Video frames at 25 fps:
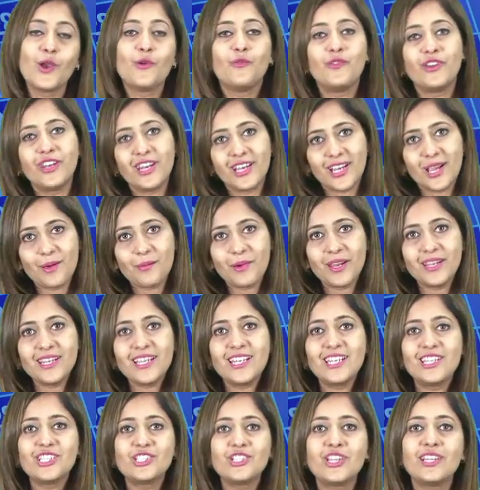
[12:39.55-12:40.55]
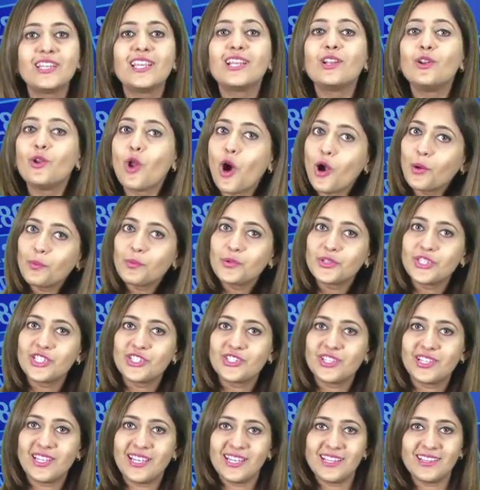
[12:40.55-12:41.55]
We recommend initiating long
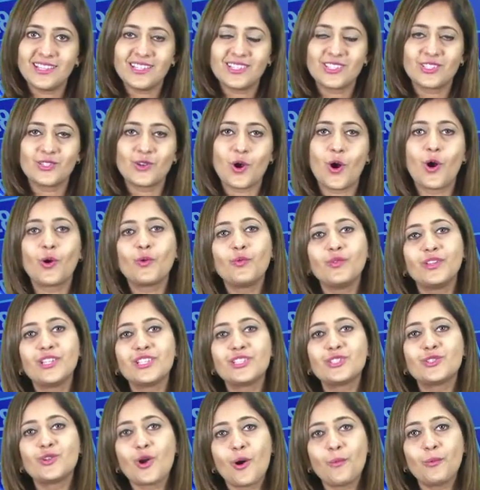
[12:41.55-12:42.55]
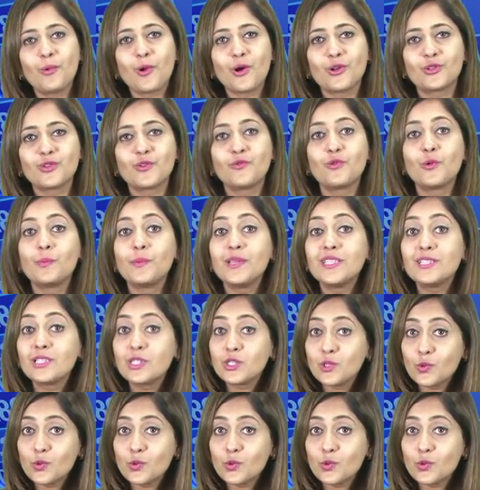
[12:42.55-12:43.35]
position in the stock with a stop loss of rupees